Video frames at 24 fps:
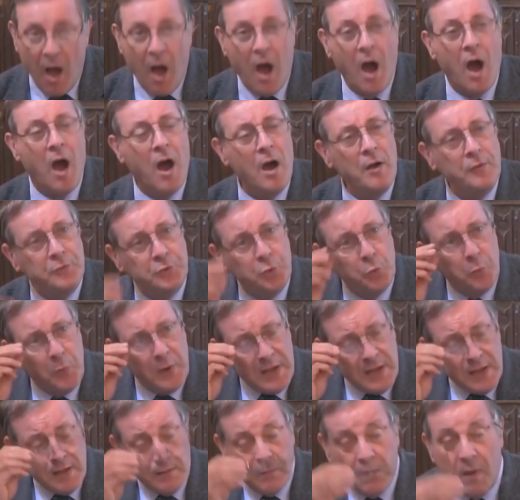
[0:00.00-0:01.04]
how do
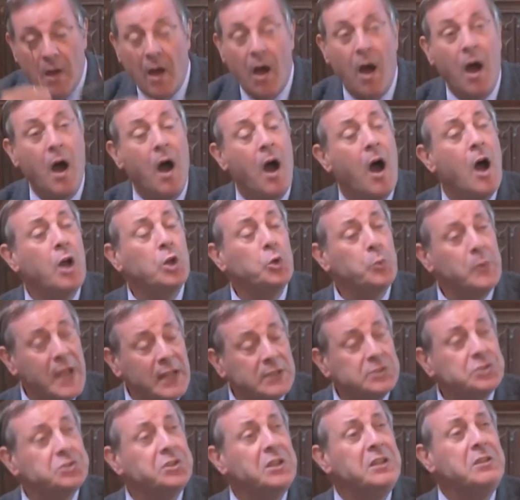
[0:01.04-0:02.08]
we, how do we
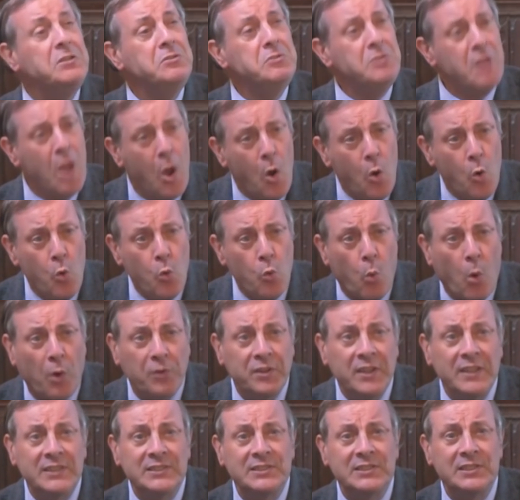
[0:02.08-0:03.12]
actually know
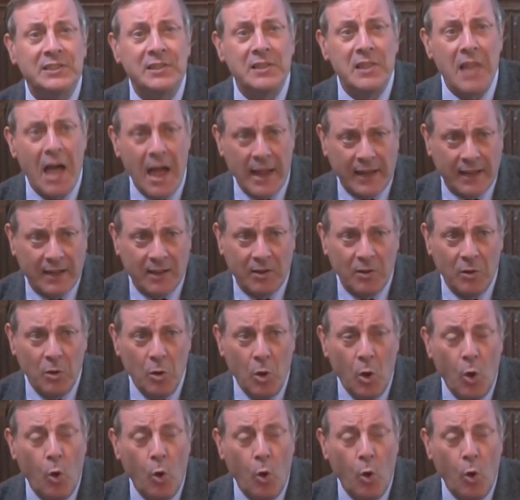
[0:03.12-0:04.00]
what it's like?